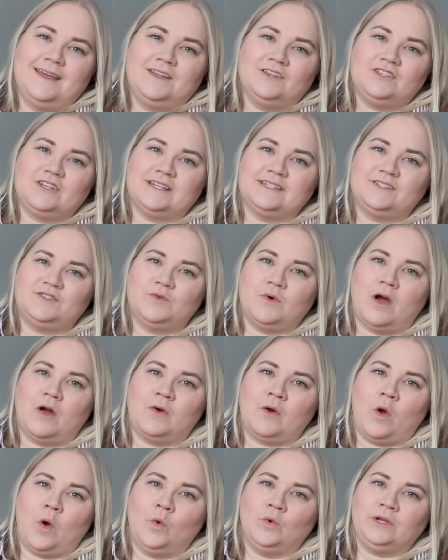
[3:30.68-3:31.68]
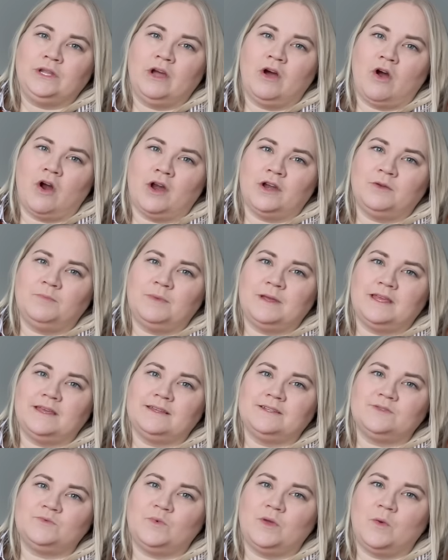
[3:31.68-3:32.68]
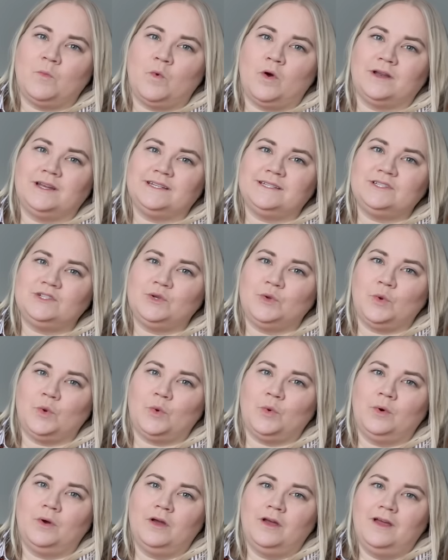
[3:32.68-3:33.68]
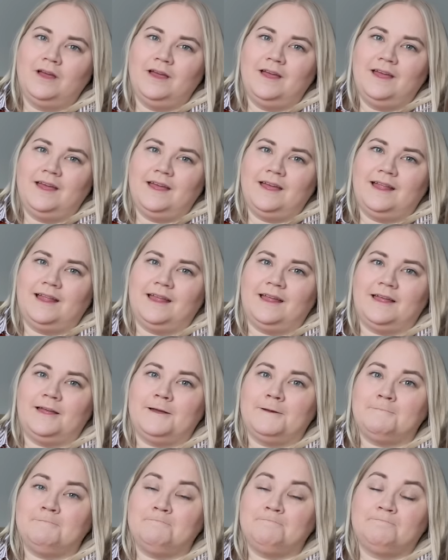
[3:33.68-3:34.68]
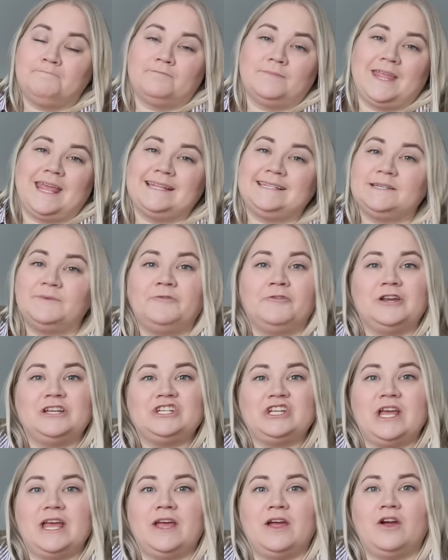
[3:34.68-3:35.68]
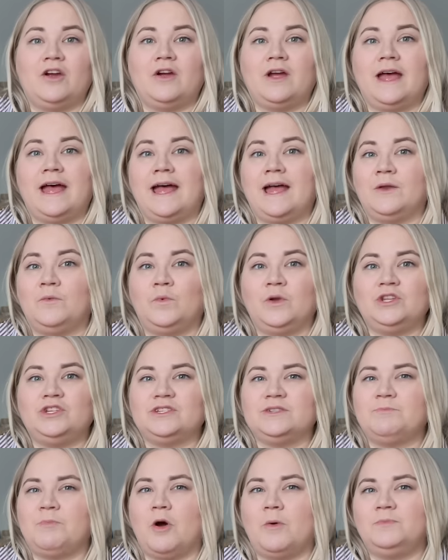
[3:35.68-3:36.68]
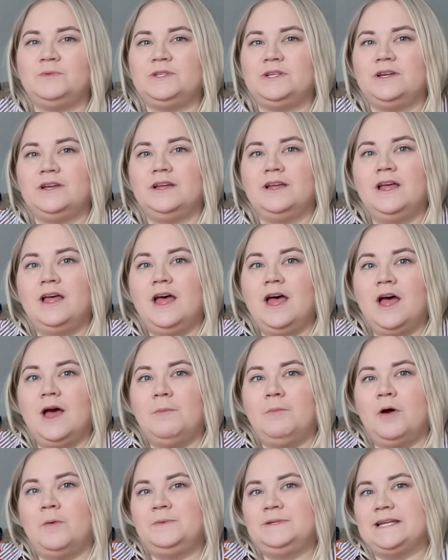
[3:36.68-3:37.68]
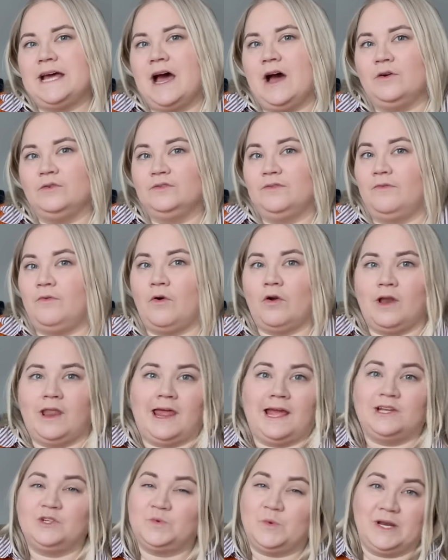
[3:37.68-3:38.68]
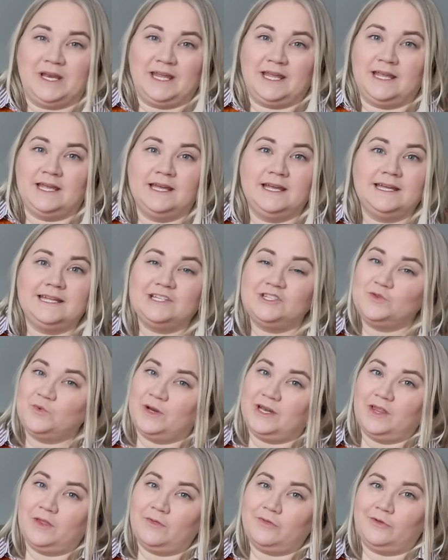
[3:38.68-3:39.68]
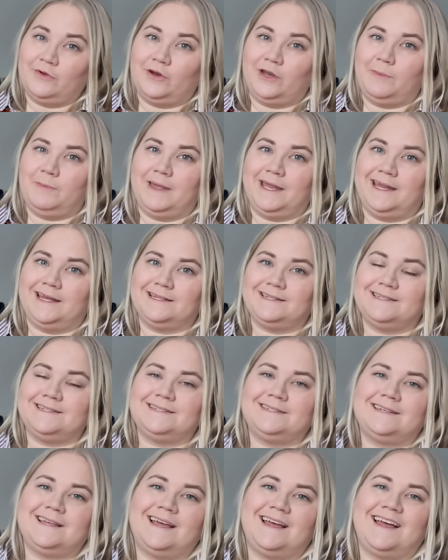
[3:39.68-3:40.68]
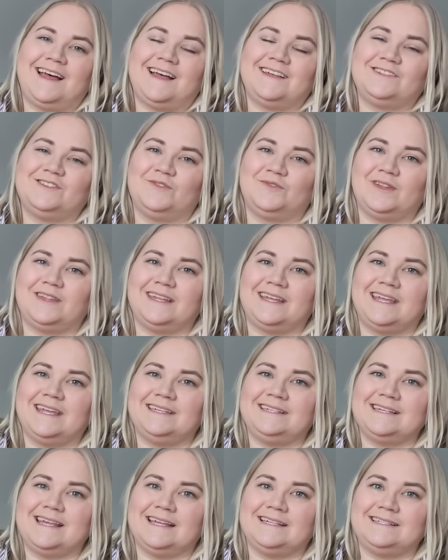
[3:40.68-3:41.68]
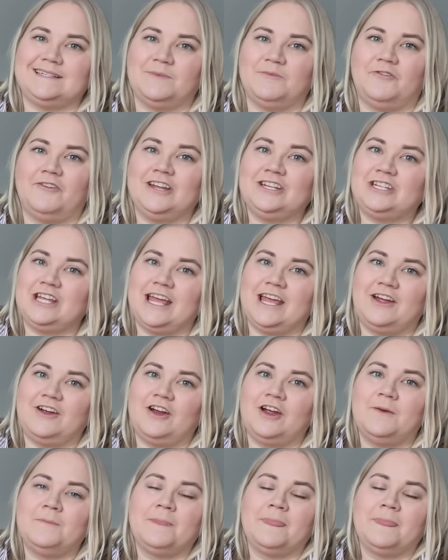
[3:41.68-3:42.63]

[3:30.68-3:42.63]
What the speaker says: to our own yard, because we wanted to get some fresh air, and we just popped out for like 20-30 minutes so that the kids get some fresh air.